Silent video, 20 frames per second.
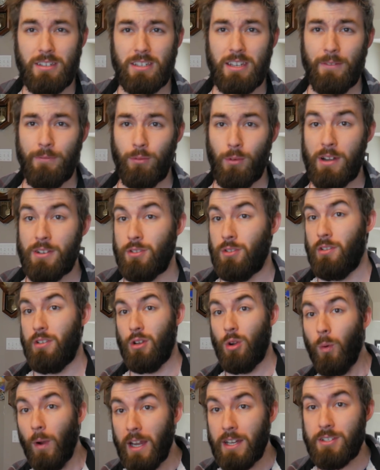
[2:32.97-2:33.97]
differential
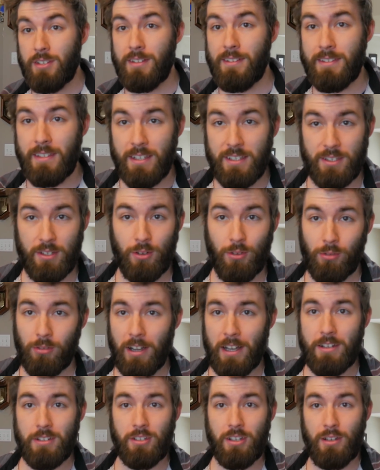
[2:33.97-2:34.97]
equations,
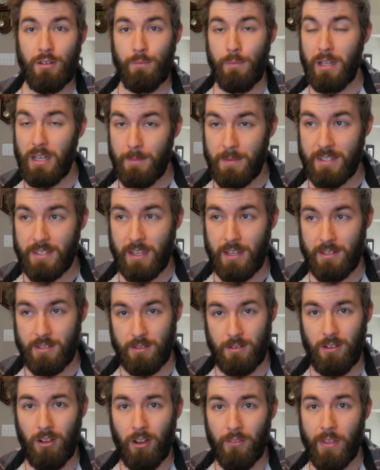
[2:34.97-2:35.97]
integration,
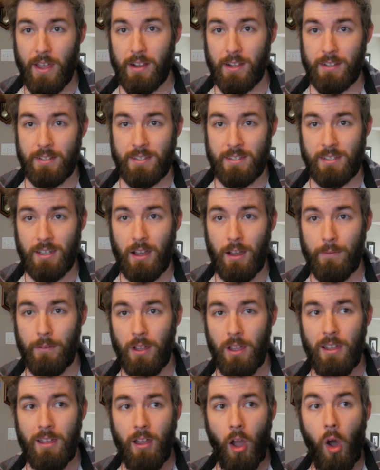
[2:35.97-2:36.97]
minimization, all that good
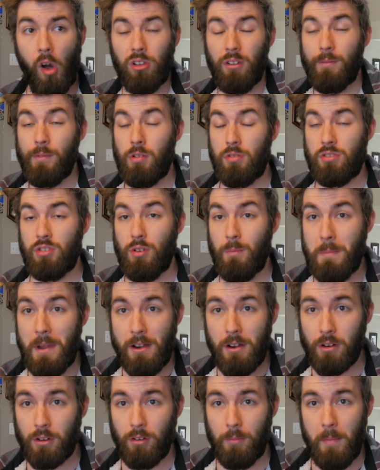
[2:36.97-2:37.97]
stuff, all of those
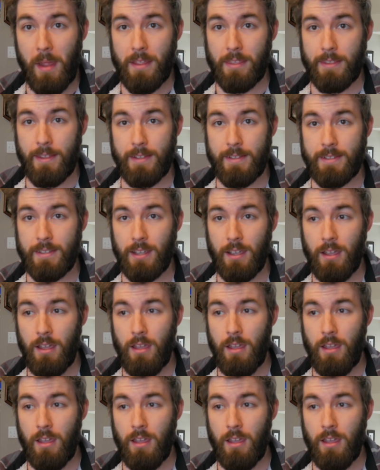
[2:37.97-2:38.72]
numerical methods.